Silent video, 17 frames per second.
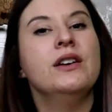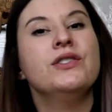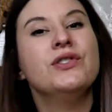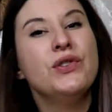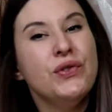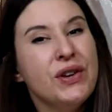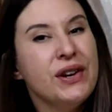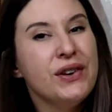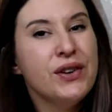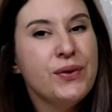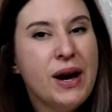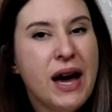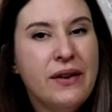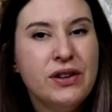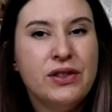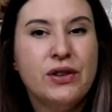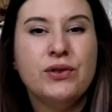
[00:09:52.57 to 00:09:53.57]
So there you
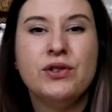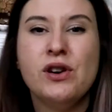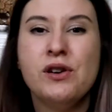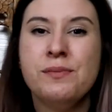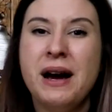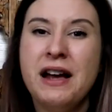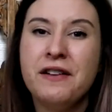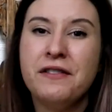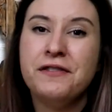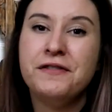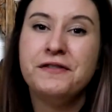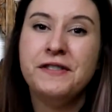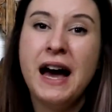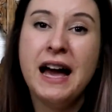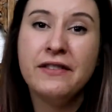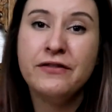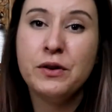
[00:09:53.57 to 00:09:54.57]
have it. Those are my
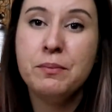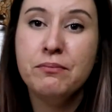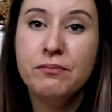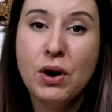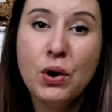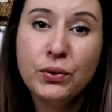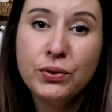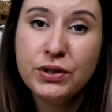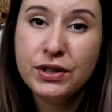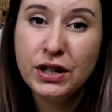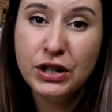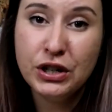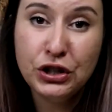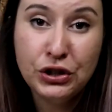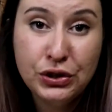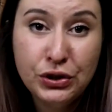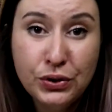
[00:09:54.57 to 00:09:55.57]
five most
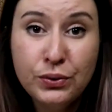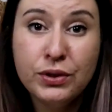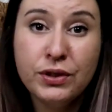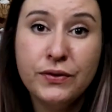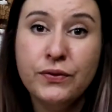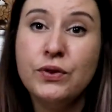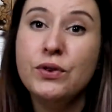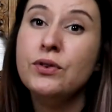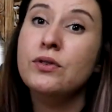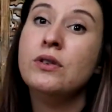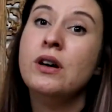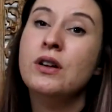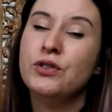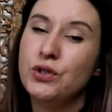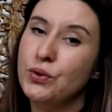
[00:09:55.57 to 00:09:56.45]
useful